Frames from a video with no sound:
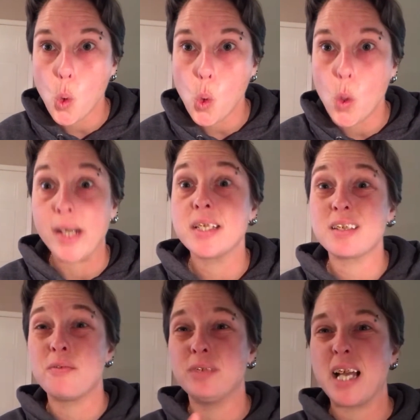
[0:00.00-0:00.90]
Ooh, and this
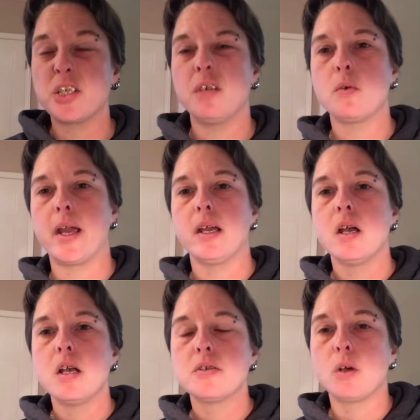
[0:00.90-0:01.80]
is a flash giveaway.
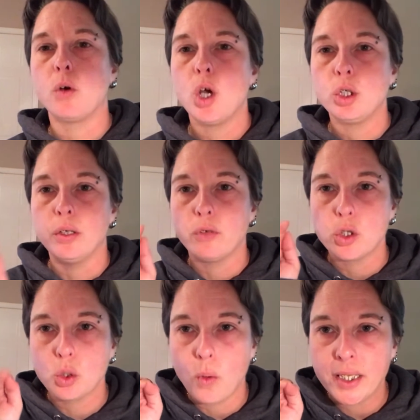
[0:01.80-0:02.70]
So you have
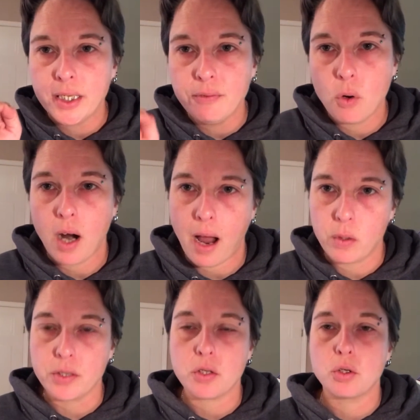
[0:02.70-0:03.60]
24 hours.